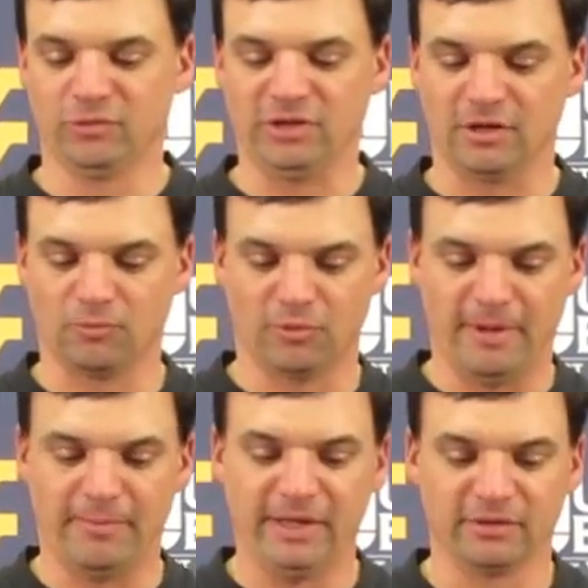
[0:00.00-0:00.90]
We'll talk more
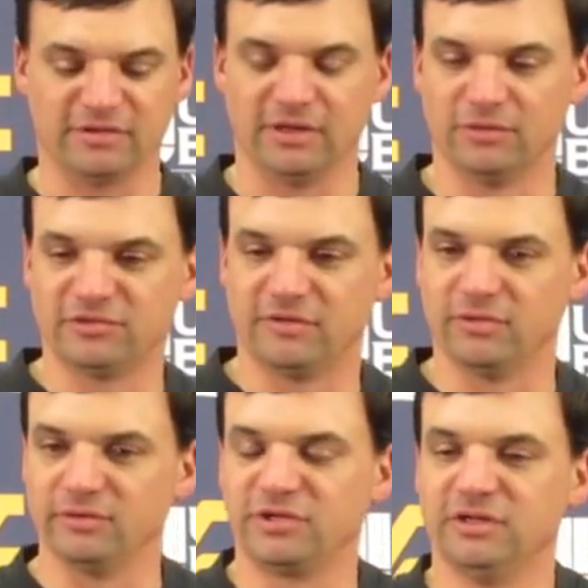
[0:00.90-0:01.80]
about Baylor because I know
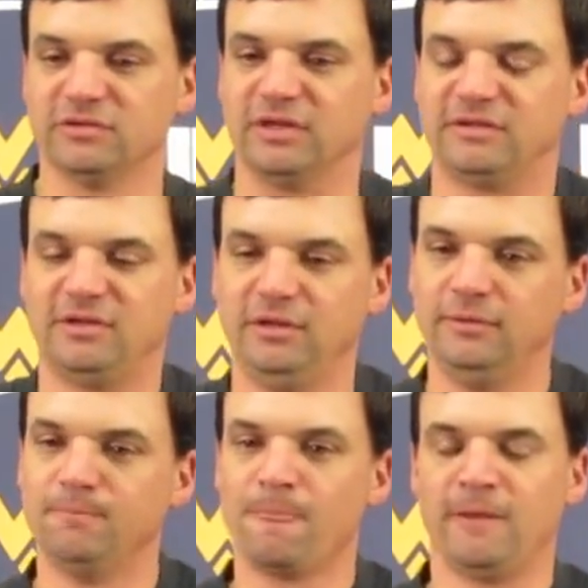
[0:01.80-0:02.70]
several of those kids on that team.